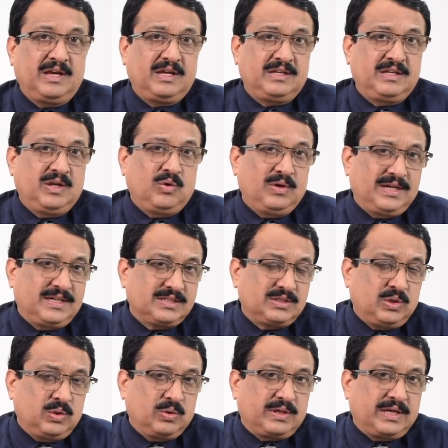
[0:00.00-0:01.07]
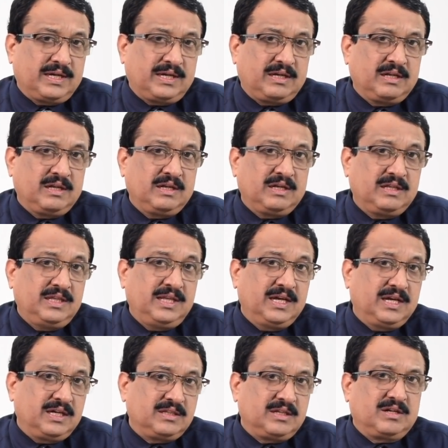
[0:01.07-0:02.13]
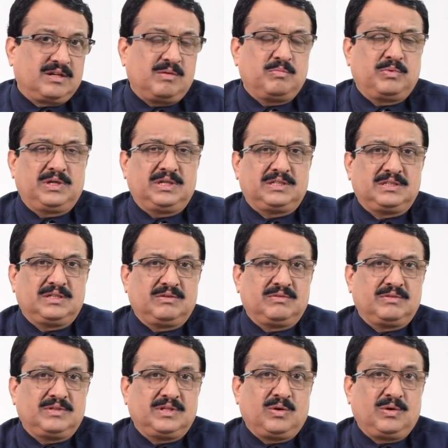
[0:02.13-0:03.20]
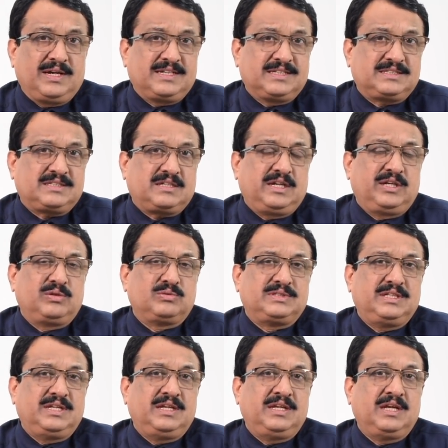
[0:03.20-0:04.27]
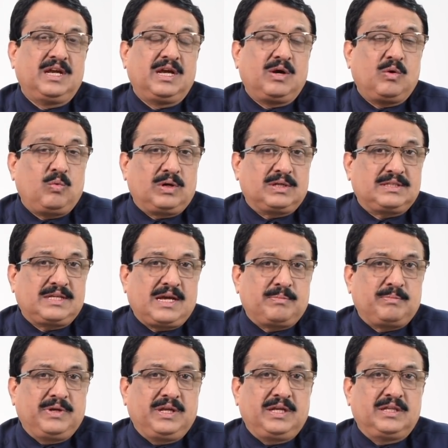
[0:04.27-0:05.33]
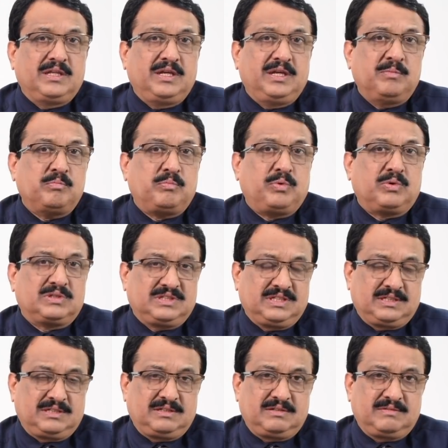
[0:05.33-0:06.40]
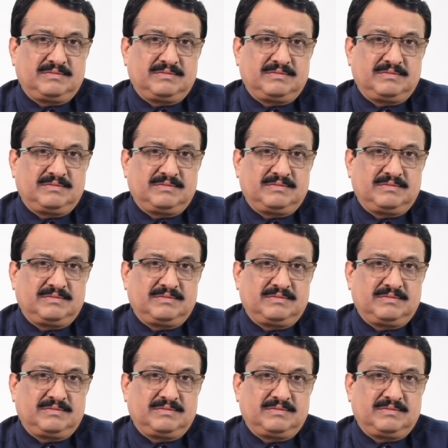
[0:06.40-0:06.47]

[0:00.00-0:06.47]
Now let us look at the other components now. Now let us try to see what's happening in the import sector.